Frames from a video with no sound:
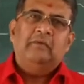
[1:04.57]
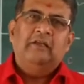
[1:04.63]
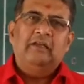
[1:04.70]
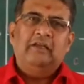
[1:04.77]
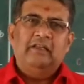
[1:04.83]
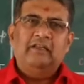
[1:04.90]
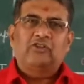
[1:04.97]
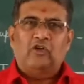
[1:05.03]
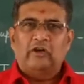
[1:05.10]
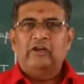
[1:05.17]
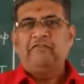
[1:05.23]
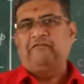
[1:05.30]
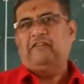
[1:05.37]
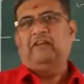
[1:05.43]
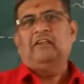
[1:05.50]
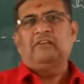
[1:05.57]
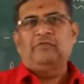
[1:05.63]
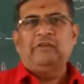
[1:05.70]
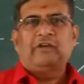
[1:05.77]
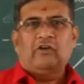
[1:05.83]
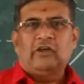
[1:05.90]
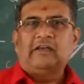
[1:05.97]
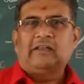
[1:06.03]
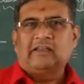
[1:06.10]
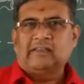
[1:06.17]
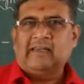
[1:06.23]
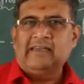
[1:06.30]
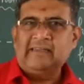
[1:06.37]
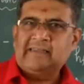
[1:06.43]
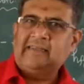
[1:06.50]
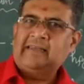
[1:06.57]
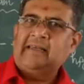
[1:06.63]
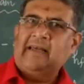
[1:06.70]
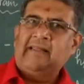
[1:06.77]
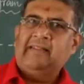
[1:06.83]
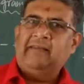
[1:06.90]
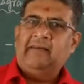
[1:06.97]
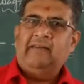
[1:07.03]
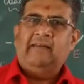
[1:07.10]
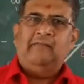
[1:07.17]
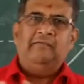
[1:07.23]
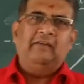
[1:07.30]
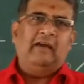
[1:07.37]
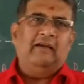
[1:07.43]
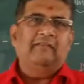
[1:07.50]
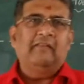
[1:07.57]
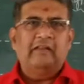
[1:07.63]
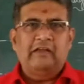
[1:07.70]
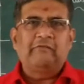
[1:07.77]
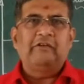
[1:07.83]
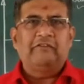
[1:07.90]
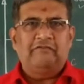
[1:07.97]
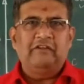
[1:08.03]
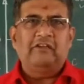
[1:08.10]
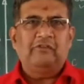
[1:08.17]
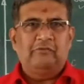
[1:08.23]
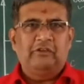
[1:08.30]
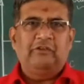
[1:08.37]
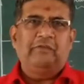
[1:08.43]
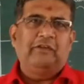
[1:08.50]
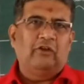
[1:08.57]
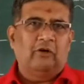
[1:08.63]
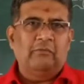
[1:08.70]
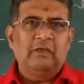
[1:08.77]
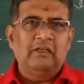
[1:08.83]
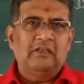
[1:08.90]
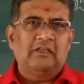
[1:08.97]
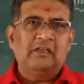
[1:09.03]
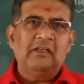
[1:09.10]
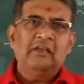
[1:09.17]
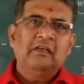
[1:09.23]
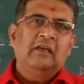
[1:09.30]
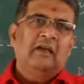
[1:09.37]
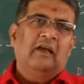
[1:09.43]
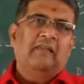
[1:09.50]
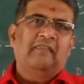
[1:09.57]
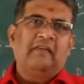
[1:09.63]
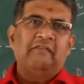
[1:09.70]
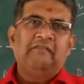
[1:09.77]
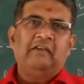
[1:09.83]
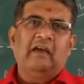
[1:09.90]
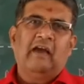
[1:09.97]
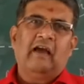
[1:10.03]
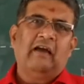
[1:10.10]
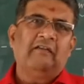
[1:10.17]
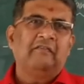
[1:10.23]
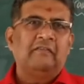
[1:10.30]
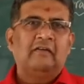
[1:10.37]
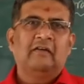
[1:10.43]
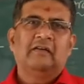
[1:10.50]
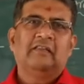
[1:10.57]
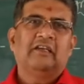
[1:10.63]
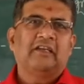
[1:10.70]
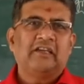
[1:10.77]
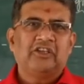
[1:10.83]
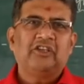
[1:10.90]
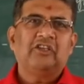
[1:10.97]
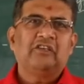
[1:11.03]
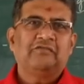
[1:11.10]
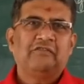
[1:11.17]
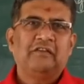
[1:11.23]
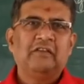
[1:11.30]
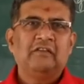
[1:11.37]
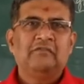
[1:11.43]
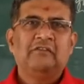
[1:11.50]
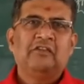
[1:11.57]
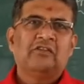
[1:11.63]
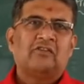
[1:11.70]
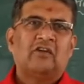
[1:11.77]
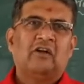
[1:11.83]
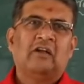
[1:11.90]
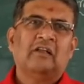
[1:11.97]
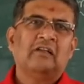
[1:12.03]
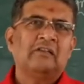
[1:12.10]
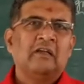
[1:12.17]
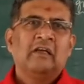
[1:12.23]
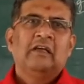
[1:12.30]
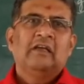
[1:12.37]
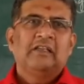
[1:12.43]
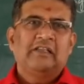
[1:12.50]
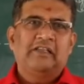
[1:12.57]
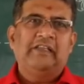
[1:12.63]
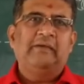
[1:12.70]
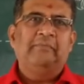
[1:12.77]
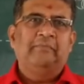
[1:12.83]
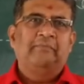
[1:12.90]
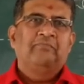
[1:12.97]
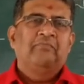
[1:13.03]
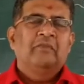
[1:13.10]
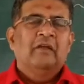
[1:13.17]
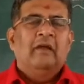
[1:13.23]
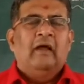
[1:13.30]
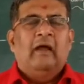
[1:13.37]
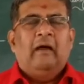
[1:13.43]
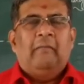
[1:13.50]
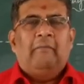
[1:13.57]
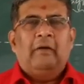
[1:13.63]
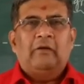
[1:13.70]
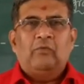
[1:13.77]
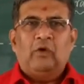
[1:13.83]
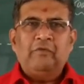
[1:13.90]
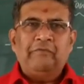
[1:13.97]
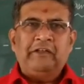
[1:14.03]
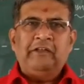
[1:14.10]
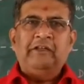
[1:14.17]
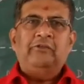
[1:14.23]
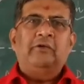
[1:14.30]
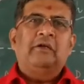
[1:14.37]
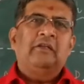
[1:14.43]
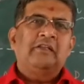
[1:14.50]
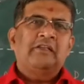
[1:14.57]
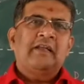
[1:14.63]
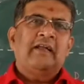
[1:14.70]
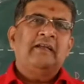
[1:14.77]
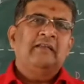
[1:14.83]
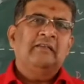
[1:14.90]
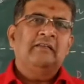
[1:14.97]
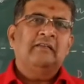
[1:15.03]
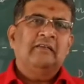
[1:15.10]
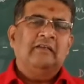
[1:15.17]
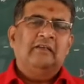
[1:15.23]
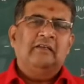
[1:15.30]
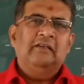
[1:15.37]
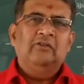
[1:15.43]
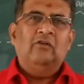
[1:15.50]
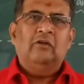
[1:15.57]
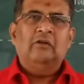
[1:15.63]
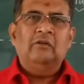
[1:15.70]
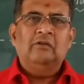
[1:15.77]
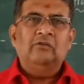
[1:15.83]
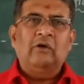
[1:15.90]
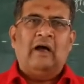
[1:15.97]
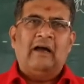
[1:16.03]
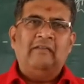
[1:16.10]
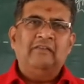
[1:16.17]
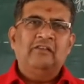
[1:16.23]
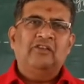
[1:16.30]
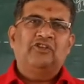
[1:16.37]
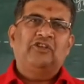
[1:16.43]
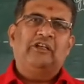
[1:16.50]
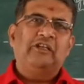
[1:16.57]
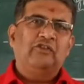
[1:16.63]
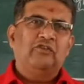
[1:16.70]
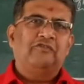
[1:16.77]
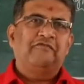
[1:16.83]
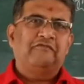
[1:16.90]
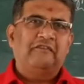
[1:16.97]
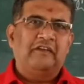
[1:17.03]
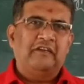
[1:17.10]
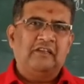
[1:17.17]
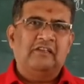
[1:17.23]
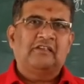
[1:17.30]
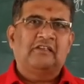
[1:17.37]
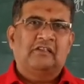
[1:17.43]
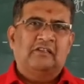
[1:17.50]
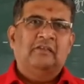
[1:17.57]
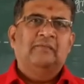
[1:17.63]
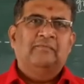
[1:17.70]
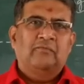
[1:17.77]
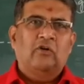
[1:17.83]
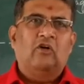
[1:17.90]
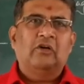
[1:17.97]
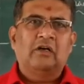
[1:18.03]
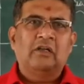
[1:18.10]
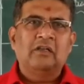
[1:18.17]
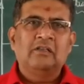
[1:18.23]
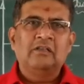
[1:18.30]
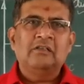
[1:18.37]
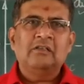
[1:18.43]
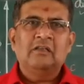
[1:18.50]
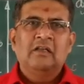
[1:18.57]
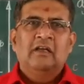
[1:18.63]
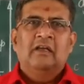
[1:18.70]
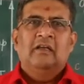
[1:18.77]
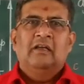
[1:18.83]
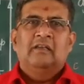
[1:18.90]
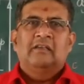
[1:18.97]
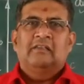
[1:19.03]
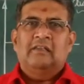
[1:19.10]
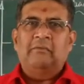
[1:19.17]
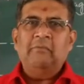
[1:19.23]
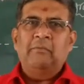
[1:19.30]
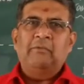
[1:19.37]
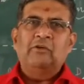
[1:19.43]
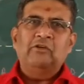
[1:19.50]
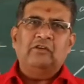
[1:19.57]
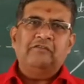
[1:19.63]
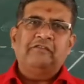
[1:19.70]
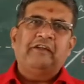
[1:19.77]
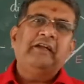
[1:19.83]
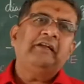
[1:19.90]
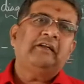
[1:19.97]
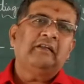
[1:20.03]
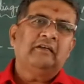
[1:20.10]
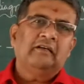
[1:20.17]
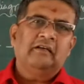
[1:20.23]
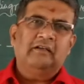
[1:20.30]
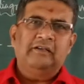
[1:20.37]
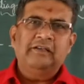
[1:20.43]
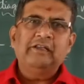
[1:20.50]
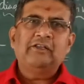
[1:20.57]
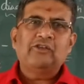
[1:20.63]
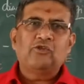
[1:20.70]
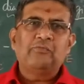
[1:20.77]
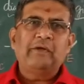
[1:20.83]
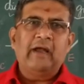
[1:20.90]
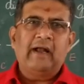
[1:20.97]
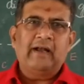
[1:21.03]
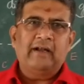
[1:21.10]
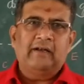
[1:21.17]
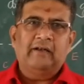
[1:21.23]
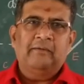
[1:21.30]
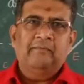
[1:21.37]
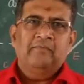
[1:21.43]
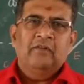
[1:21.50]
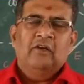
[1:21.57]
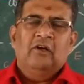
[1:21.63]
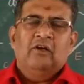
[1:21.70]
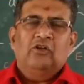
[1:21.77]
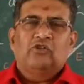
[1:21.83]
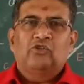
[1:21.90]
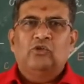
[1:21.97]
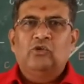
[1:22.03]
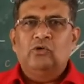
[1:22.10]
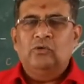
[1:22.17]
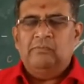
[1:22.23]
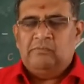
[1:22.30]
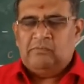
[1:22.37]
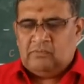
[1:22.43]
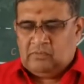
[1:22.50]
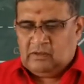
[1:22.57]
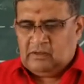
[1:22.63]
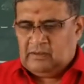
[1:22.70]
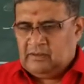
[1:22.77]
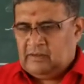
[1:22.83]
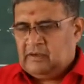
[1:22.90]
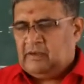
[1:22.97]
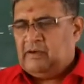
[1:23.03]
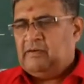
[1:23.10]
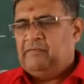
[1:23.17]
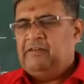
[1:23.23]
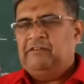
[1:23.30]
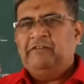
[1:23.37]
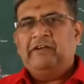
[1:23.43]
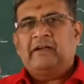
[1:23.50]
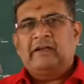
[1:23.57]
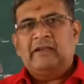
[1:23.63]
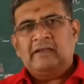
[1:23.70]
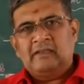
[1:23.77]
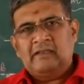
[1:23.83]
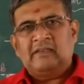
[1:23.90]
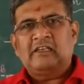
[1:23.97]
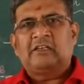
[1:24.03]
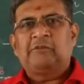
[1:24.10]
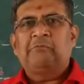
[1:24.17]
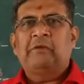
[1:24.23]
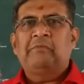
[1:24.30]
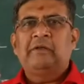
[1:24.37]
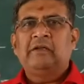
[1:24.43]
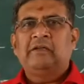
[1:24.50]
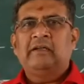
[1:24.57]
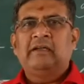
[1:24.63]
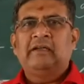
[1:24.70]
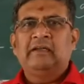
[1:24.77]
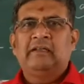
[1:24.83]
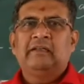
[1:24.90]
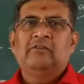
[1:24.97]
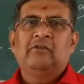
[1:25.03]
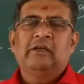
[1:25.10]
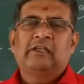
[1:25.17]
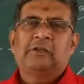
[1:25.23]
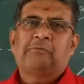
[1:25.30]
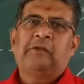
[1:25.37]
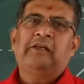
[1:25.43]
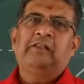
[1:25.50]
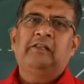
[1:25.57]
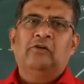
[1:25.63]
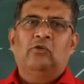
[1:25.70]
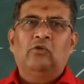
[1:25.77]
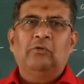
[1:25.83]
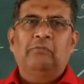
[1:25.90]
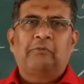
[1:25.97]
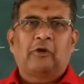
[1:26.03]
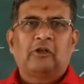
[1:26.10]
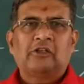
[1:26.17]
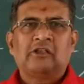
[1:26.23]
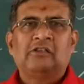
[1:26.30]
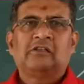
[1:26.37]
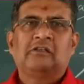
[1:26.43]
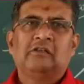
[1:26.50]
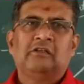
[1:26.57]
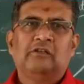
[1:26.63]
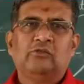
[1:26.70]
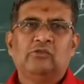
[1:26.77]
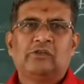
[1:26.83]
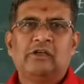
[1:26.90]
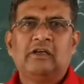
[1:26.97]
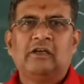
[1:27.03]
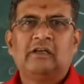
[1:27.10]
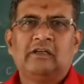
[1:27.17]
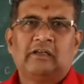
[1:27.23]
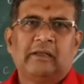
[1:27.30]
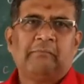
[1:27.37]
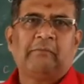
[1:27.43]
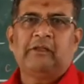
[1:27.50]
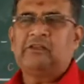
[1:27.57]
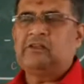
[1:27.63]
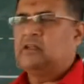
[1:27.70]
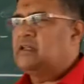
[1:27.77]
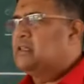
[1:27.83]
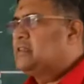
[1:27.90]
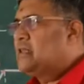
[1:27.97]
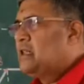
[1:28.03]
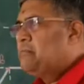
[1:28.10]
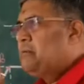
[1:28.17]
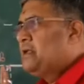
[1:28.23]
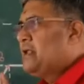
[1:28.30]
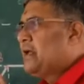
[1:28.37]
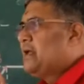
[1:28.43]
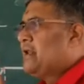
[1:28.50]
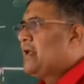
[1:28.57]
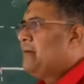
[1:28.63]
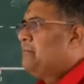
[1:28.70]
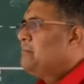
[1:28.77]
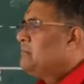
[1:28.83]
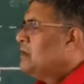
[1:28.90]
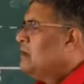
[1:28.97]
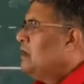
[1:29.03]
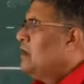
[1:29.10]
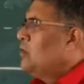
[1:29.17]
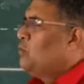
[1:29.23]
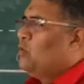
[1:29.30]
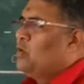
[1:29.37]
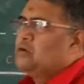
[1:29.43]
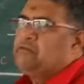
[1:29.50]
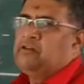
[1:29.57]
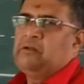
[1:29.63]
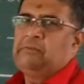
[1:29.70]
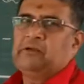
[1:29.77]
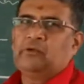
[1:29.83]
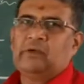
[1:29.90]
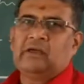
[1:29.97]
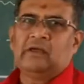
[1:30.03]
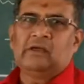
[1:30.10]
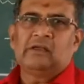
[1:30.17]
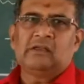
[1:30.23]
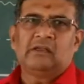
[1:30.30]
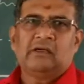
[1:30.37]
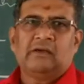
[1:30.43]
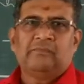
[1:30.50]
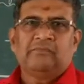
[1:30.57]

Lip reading: in a solid phase we call it as ice, and then we have the liquid phase which we normally see, and then we have the gaseous phase which is called as steam. But what we need to understand is in order to have this change of phase occurrence, some amount of heat needs to be added. So when we conduct this experiment and explain the whole process using a temperature enthalpy diagram, what we will be doing is